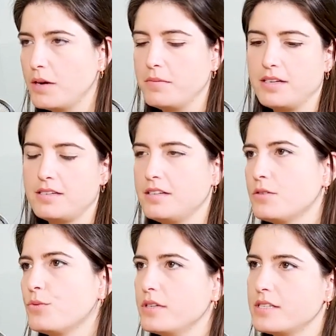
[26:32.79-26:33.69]
I mean,
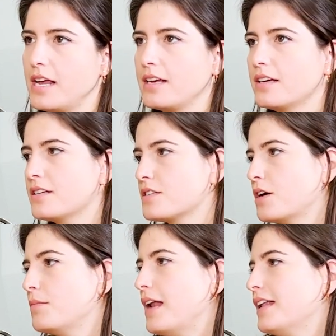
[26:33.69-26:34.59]
what's like
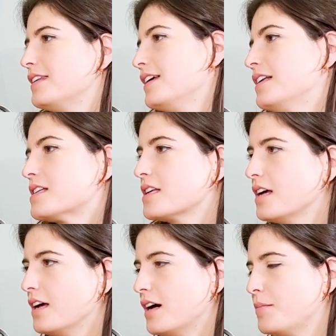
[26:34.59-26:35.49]
some lentils,
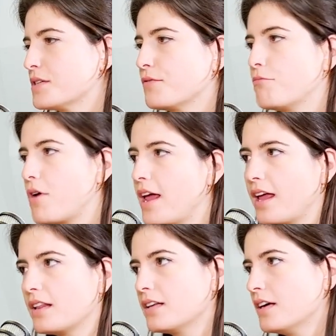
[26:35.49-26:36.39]
a piece of
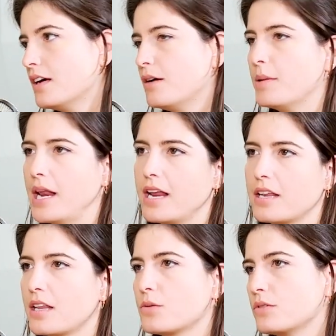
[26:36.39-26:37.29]
bread, a banana
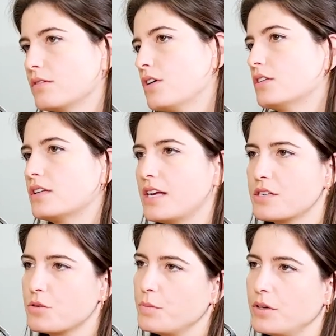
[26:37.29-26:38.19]
that got like
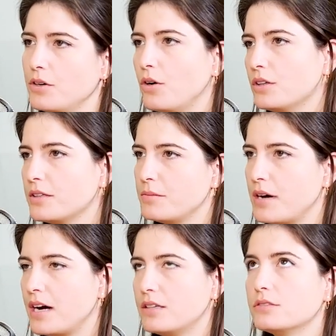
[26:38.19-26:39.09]
super old and
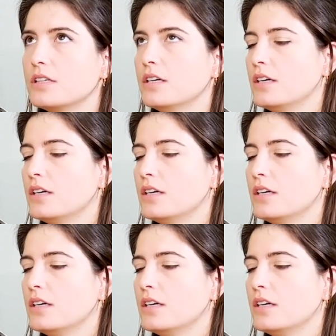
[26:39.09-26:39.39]
brown.